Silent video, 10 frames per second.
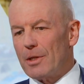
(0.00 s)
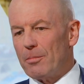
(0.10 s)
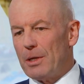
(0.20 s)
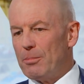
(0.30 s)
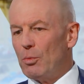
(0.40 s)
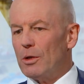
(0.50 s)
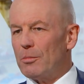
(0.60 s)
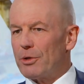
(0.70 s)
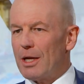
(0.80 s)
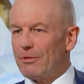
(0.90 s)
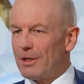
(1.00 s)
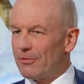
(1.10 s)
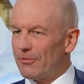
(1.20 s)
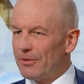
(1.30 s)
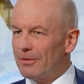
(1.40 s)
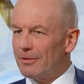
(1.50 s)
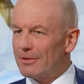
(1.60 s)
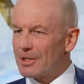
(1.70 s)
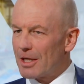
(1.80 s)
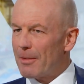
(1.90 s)
That people weren't brave enough
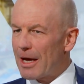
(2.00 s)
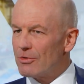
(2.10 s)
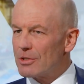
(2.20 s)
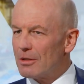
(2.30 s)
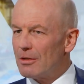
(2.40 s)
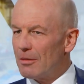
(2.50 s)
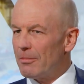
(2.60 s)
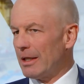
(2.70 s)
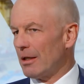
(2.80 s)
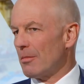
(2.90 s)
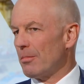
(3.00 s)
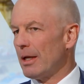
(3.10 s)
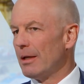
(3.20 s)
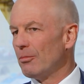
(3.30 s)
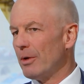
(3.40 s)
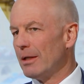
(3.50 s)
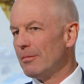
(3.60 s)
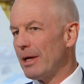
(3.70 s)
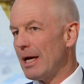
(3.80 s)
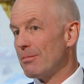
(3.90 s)
to come out and make a complaint
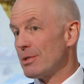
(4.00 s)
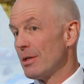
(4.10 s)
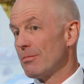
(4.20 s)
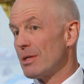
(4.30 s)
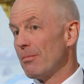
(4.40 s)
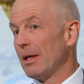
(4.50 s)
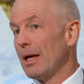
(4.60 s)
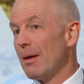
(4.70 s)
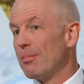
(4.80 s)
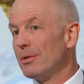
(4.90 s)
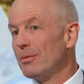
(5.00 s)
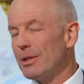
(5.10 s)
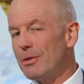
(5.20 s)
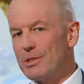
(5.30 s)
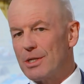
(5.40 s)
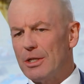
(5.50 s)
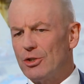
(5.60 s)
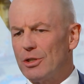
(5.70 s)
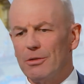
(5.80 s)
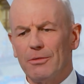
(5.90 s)
when perhaps something happened, when there was an
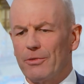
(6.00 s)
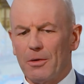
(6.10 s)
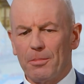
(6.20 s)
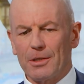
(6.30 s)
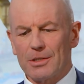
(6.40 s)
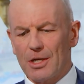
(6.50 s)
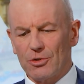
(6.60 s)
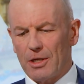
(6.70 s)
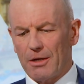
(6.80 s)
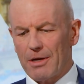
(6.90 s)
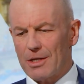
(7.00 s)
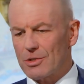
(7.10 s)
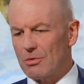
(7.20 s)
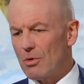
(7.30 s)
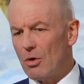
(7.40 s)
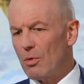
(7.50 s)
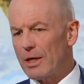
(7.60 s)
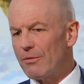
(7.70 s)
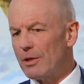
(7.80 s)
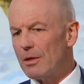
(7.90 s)
issue, if they were being sexually harassed or
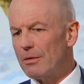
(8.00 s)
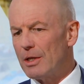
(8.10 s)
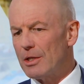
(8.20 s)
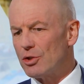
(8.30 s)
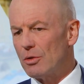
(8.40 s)
whatever the